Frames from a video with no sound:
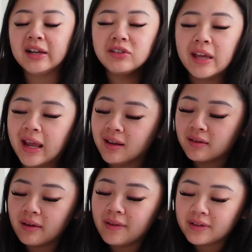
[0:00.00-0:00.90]
I just
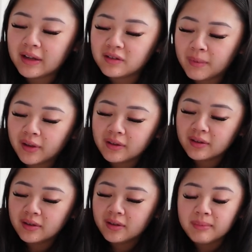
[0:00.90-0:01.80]
hate the taste of milk.
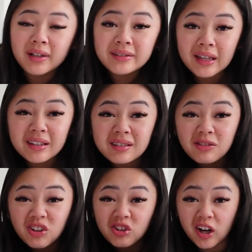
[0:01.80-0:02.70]
Milk tastes
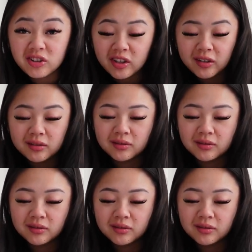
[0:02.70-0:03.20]
disgusting.